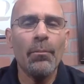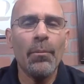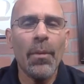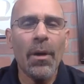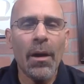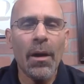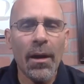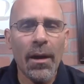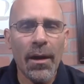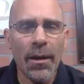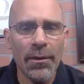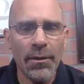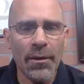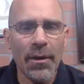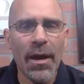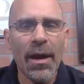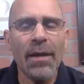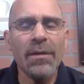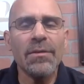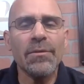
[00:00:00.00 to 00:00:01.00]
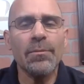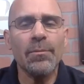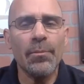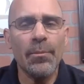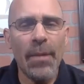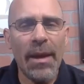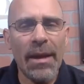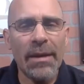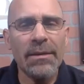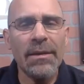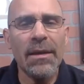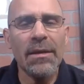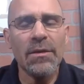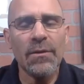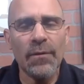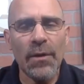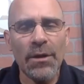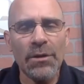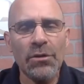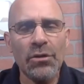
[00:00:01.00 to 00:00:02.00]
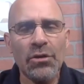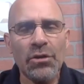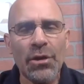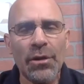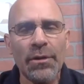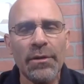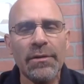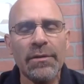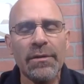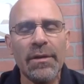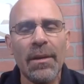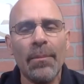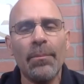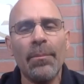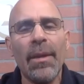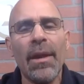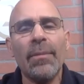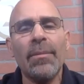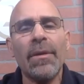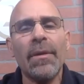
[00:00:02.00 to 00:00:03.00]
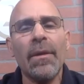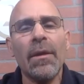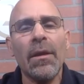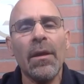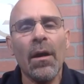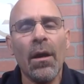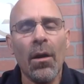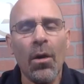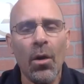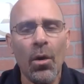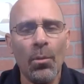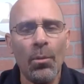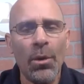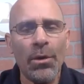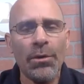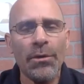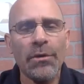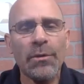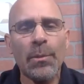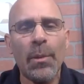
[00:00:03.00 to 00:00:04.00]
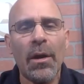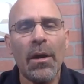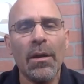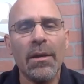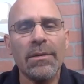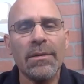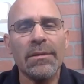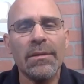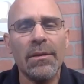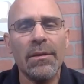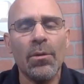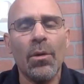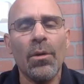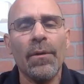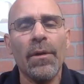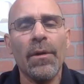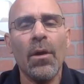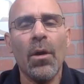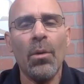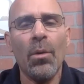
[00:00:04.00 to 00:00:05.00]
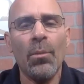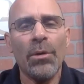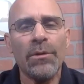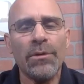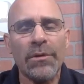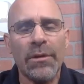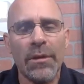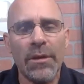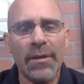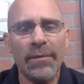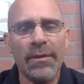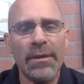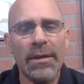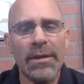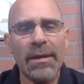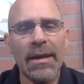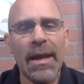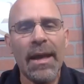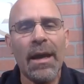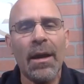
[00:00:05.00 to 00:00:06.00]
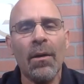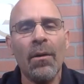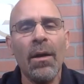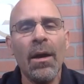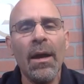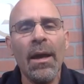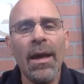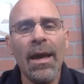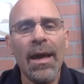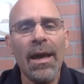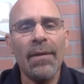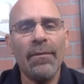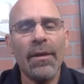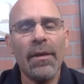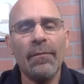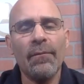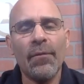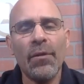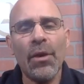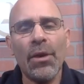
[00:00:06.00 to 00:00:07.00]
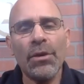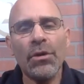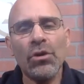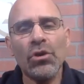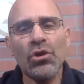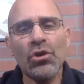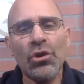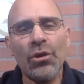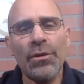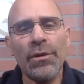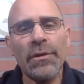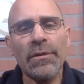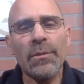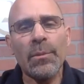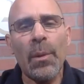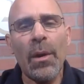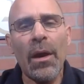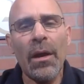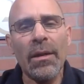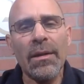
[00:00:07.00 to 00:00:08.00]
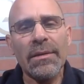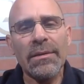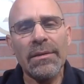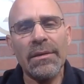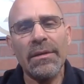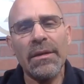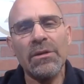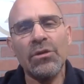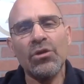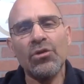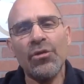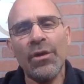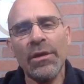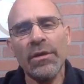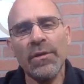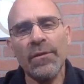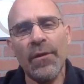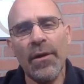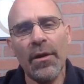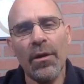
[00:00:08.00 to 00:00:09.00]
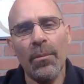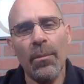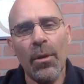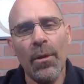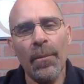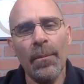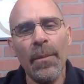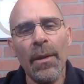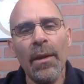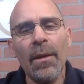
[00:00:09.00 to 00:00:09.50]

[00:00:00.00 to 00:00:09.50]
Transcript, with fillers: Uh, your house mandates flood insurance that maybe the homeowner's policy or the homeowners that live in it now have a flood insurance policy that's transferable.